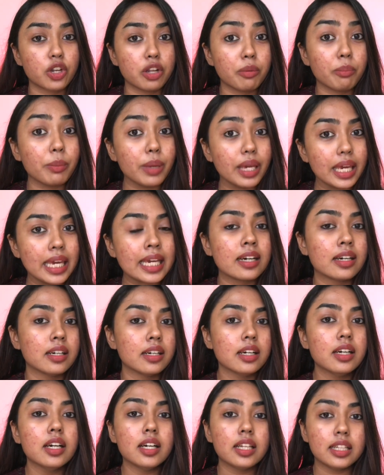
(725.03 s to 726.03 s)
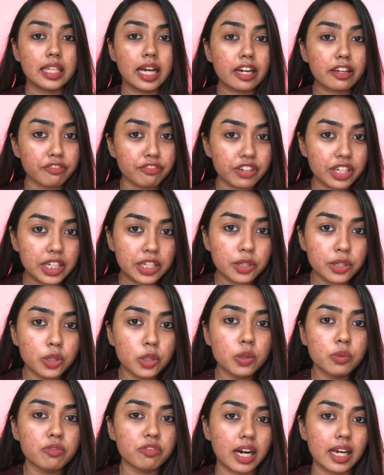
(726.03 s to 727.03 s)
gonna make that
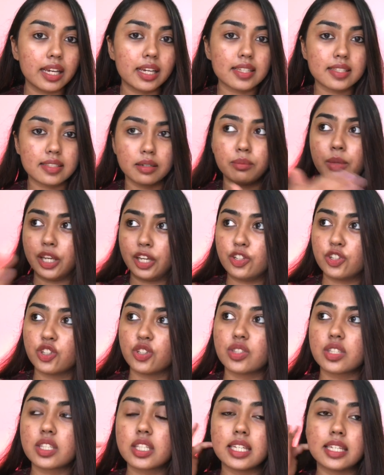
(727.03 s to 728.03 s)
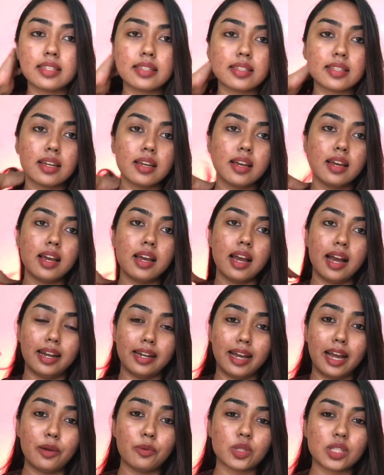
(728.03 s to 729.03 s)
video via some agencies.
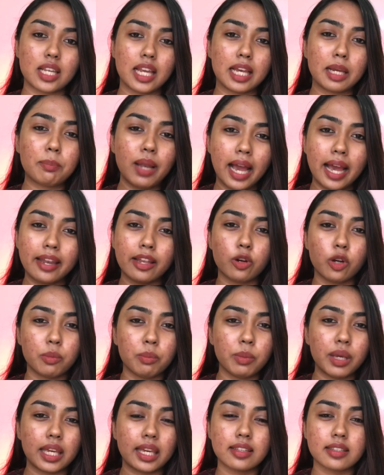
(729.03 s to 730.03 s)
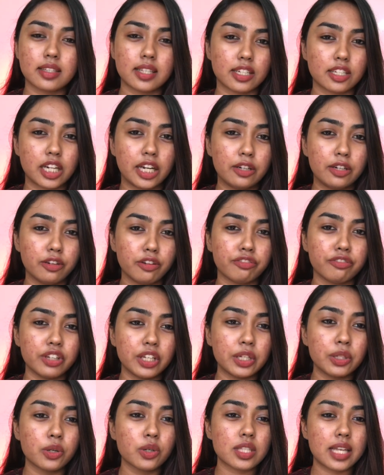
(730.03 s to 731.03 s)
And I was like planning on making such kind of
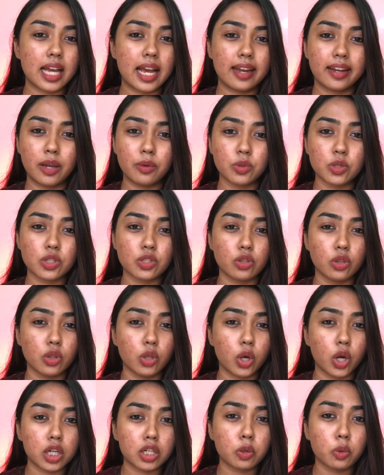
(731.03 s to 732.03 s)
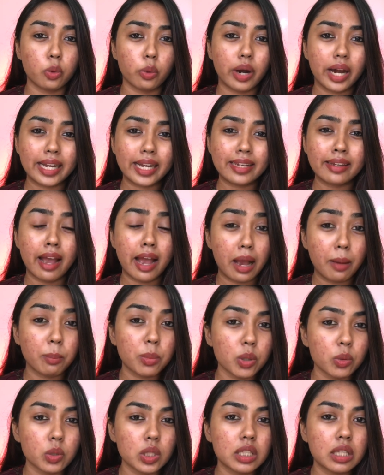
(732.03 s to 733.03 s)
videos and I was not quite
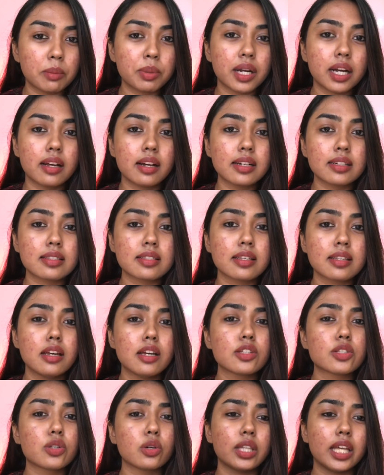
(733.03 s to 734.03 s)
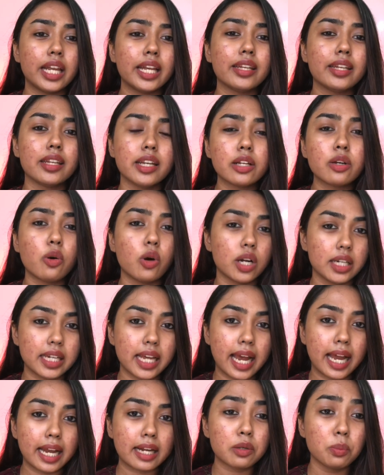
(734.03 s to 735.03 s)
happy with the products. So they did
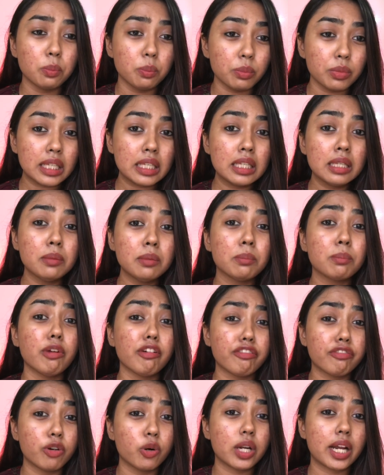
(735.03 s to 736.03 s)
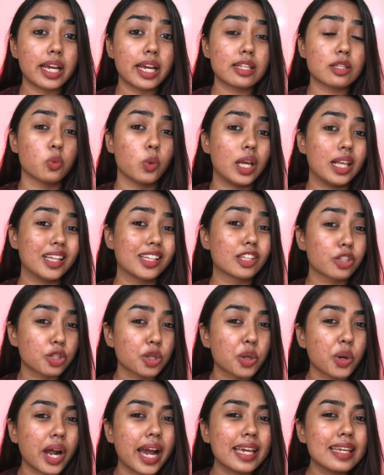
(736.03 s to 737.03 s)
contact me before as well,
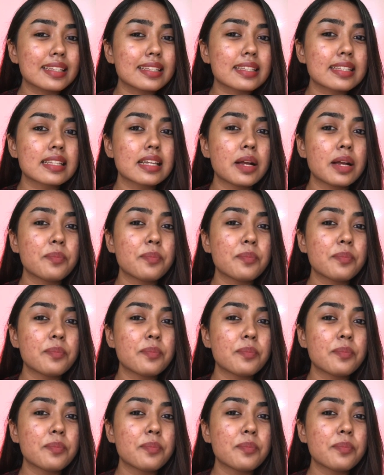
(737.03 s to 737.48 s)
thrice.